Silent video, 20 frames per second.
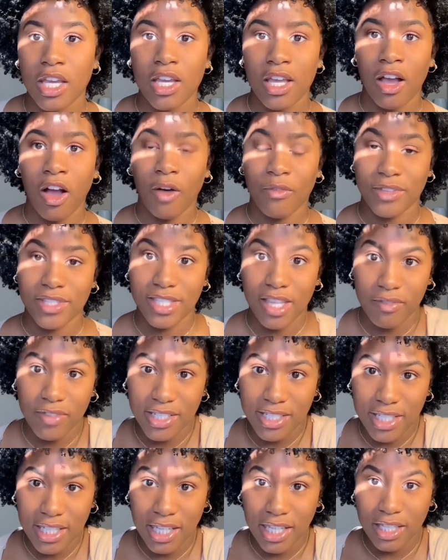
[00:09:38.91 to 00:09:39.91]
On the
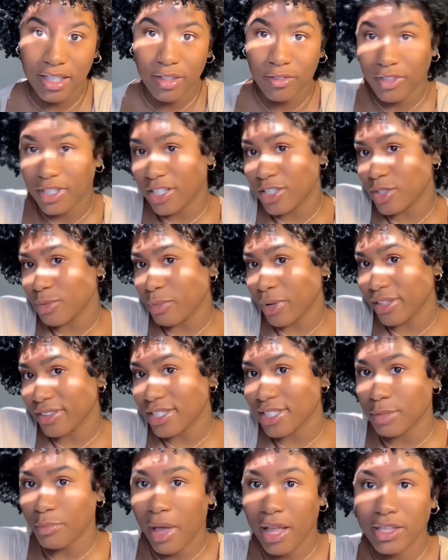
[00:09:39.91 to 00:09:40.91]
17th of each month is
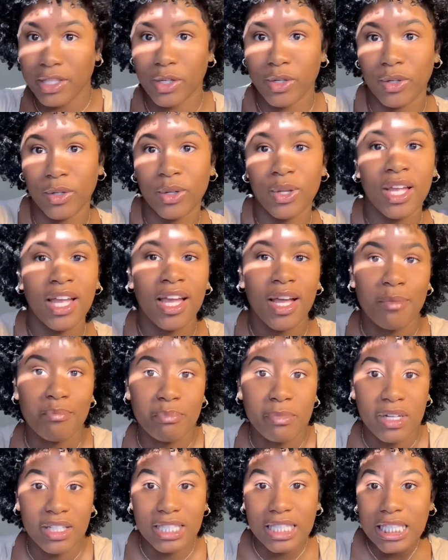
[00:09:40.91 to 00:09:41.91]
my little
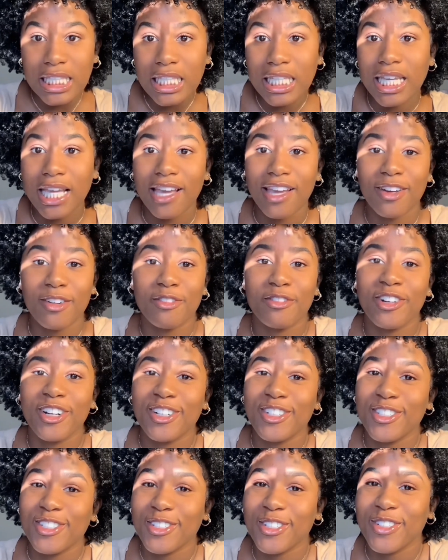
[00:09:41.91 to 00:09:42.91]
monthly
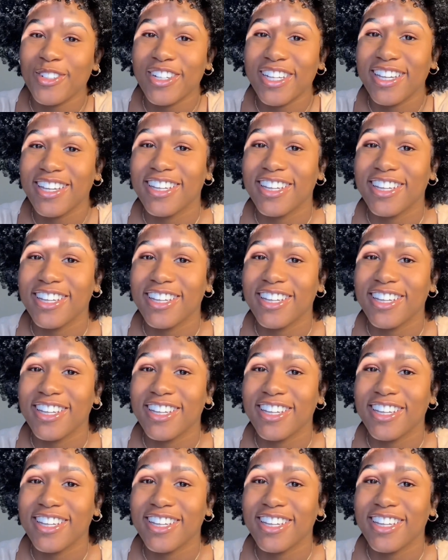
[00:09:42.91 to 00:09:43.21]
anniversary,